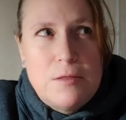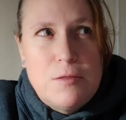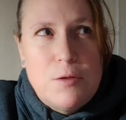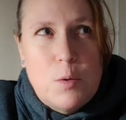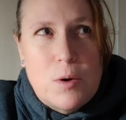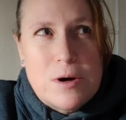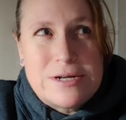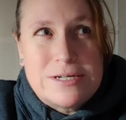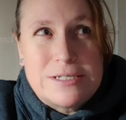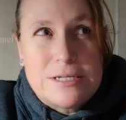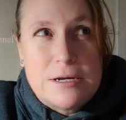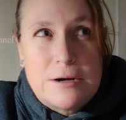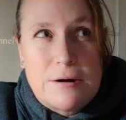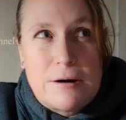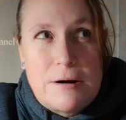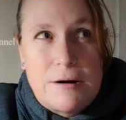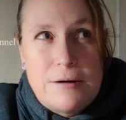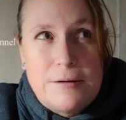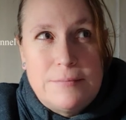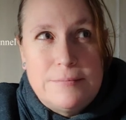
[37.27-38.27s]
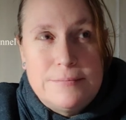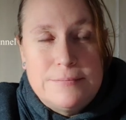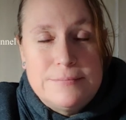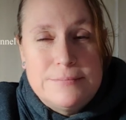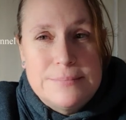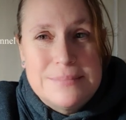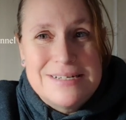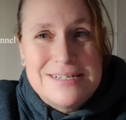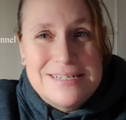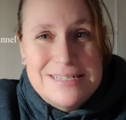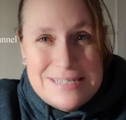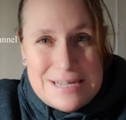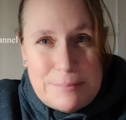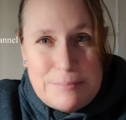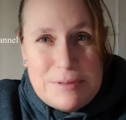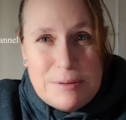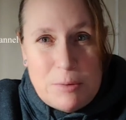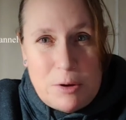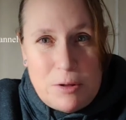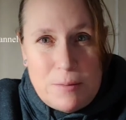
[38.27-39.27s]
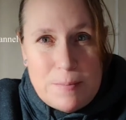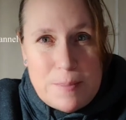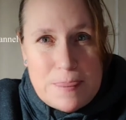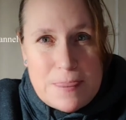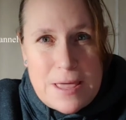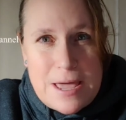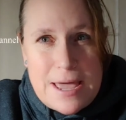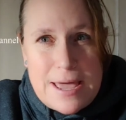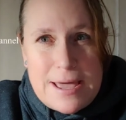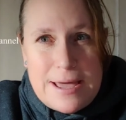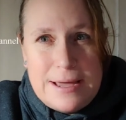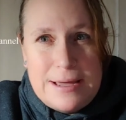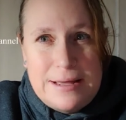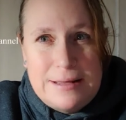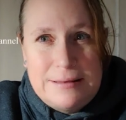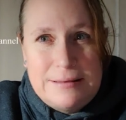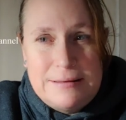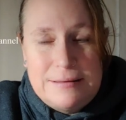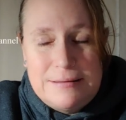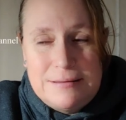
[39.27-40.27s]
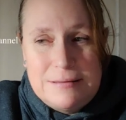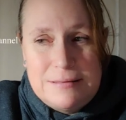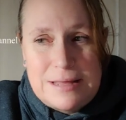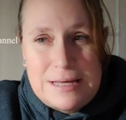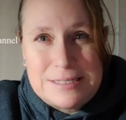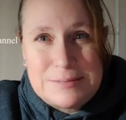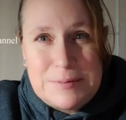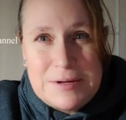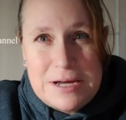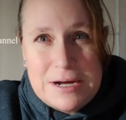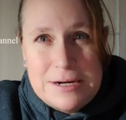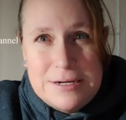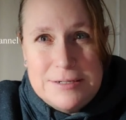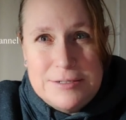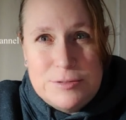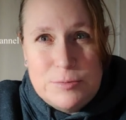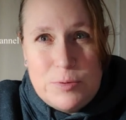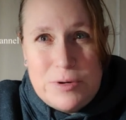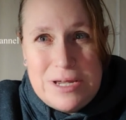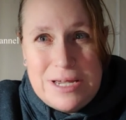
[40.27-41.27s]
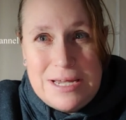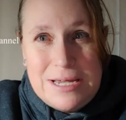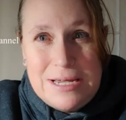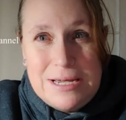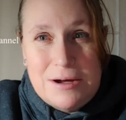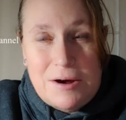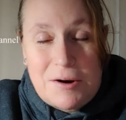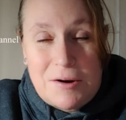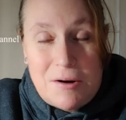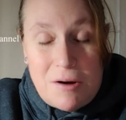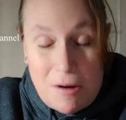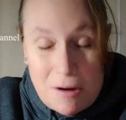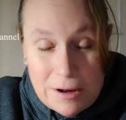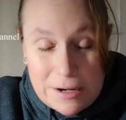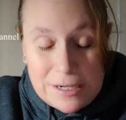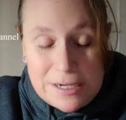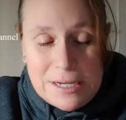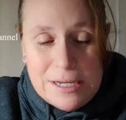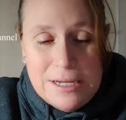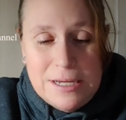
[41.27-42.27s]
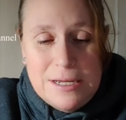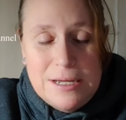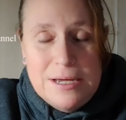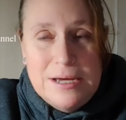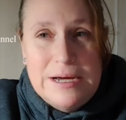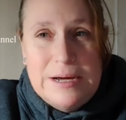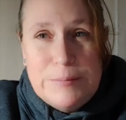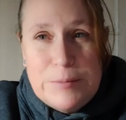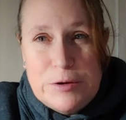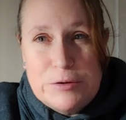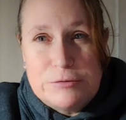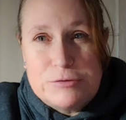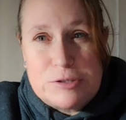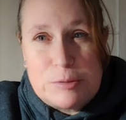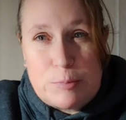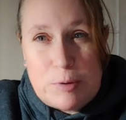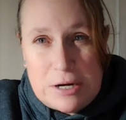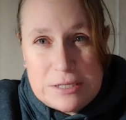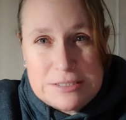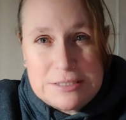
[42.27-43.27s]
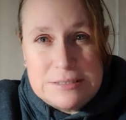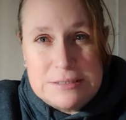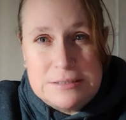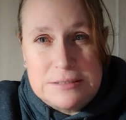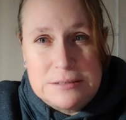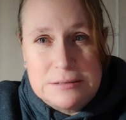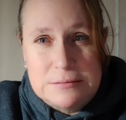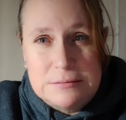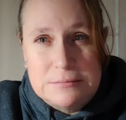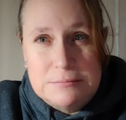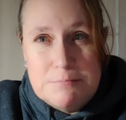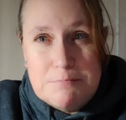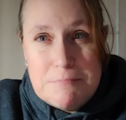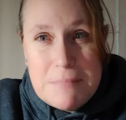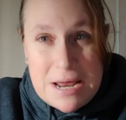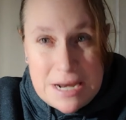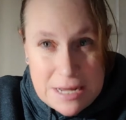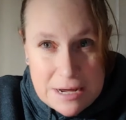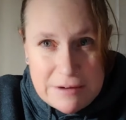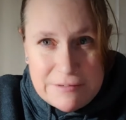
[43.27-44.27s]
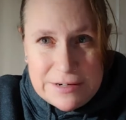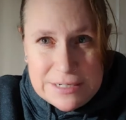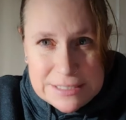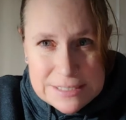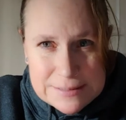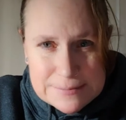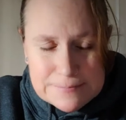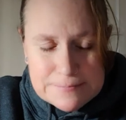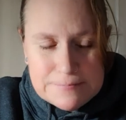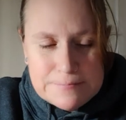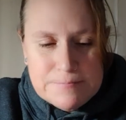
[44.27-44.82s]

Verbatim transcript: The ones that are susceptible. And that's because we are on immunosuppressants, many of us.